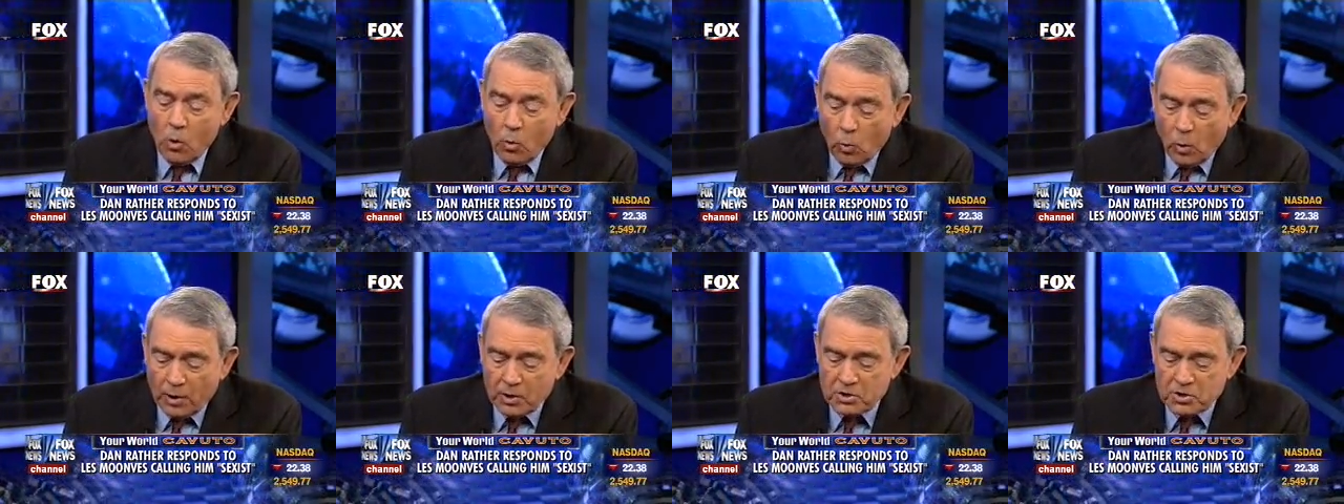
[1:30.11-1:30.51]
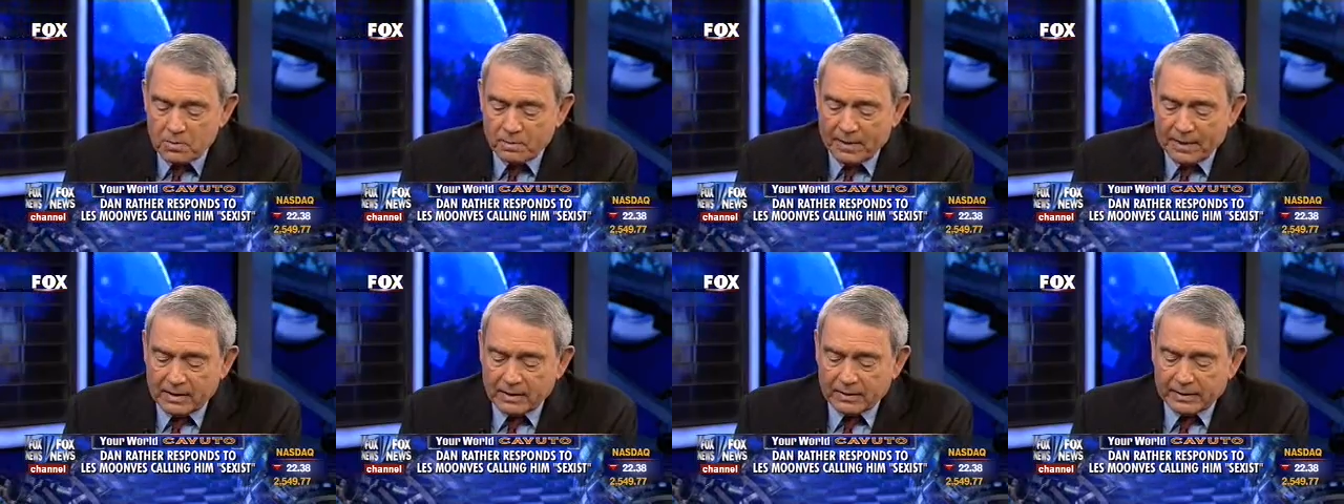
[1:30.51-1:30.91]
What it's
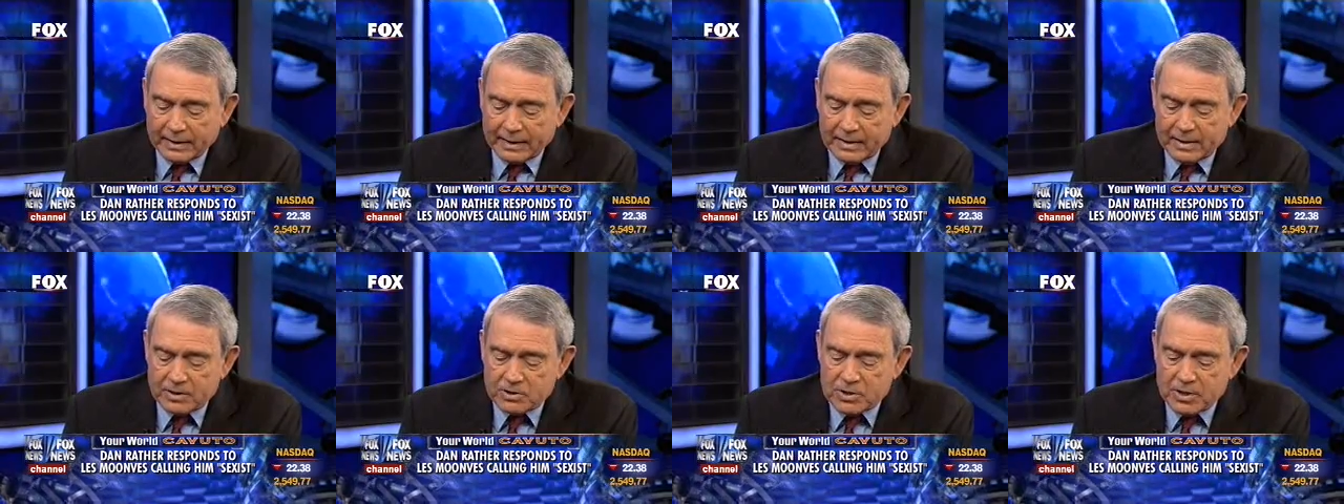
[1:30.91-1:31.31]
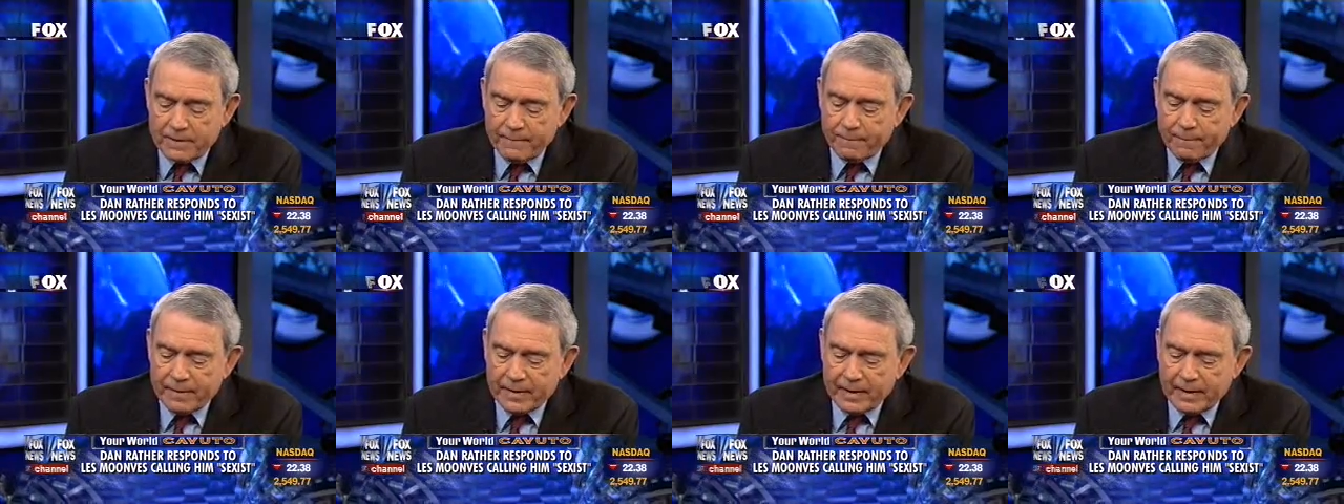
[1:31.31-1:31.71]
about is
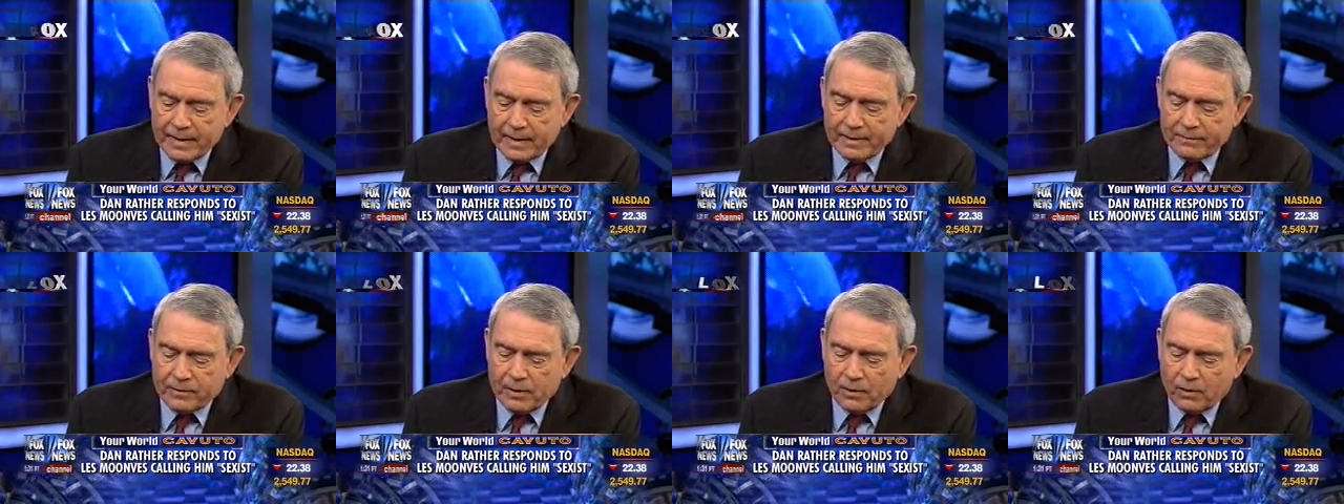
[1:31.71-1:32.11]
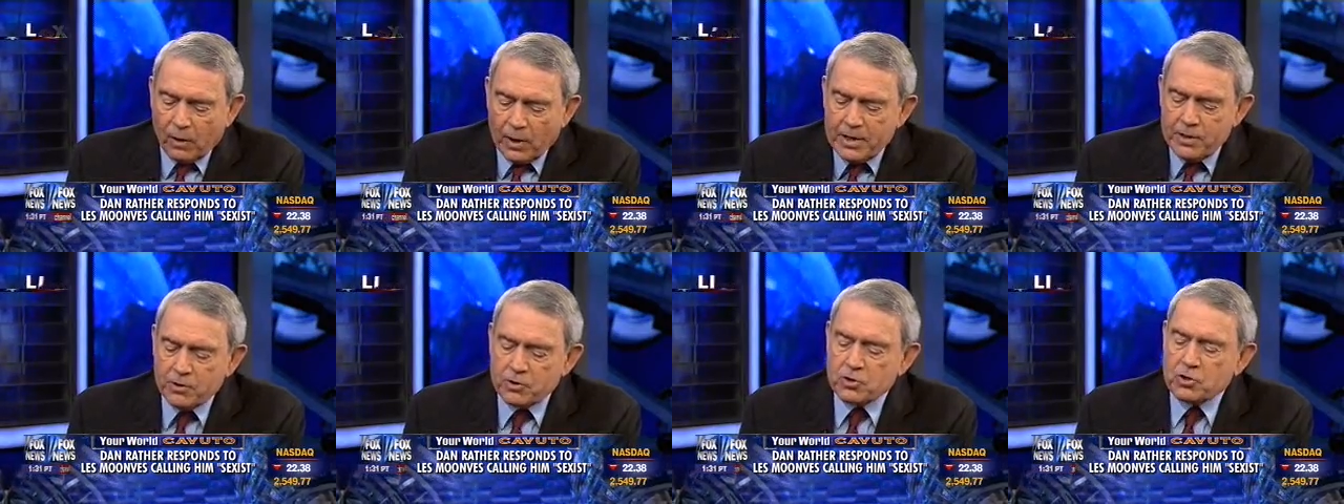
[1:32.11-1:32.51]
the
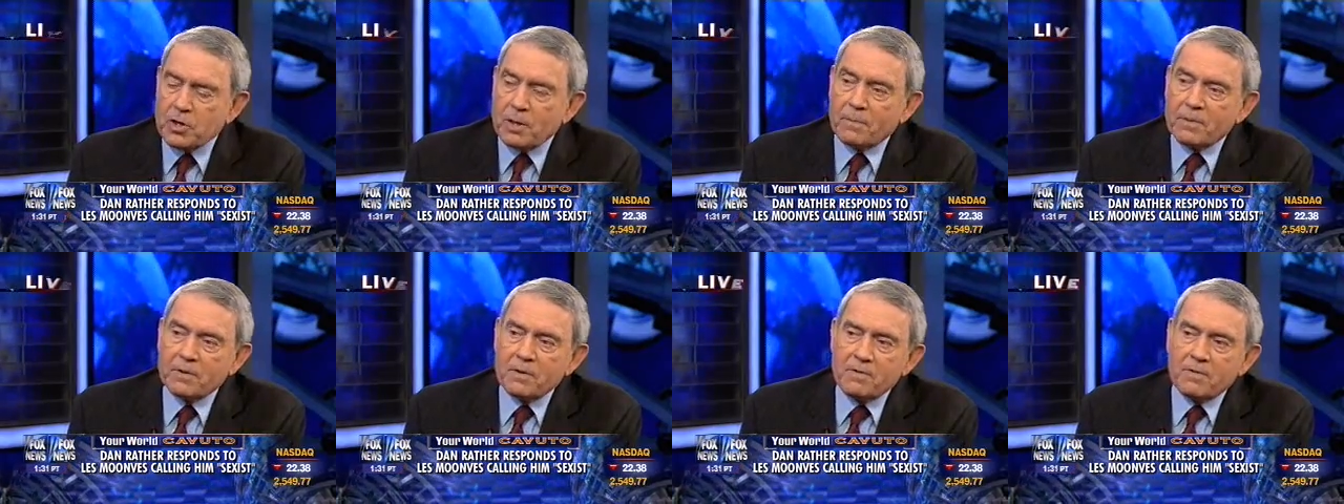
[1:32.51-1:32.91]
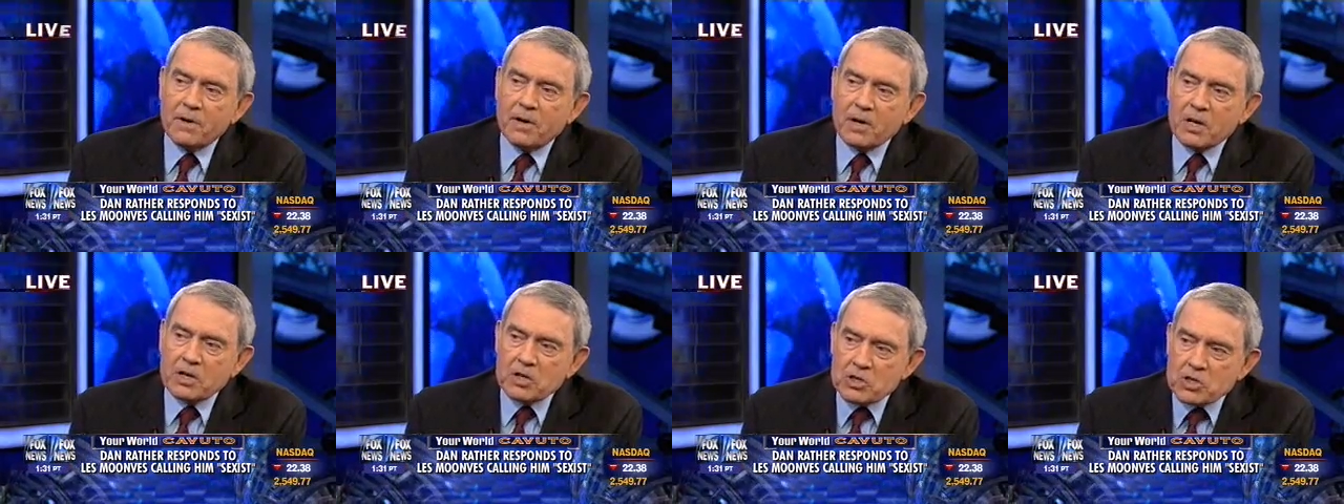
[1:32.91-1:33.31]
leadership at the
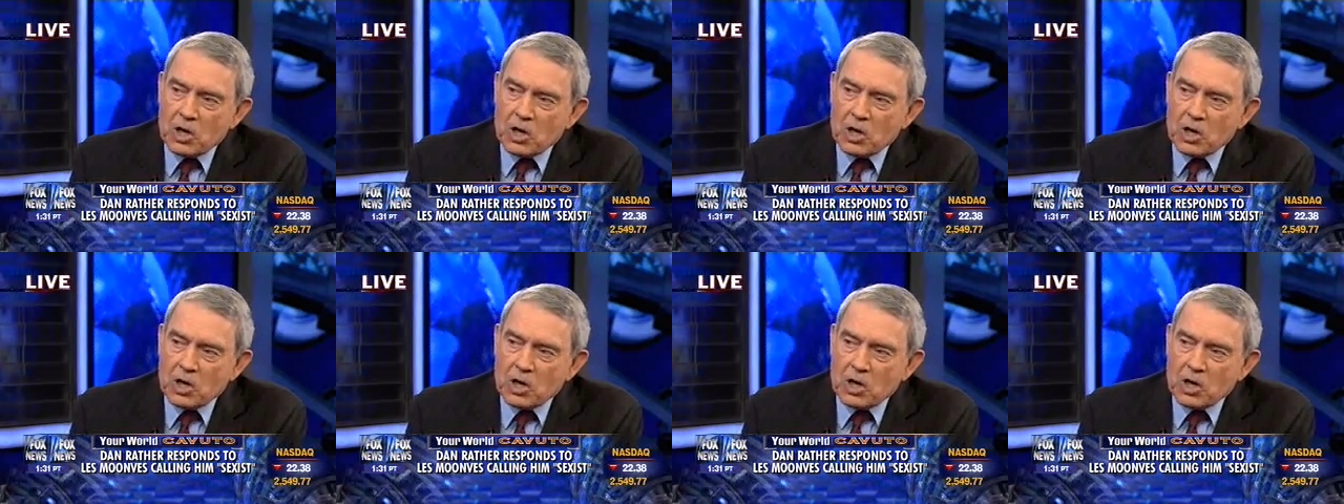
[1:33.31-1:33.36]
very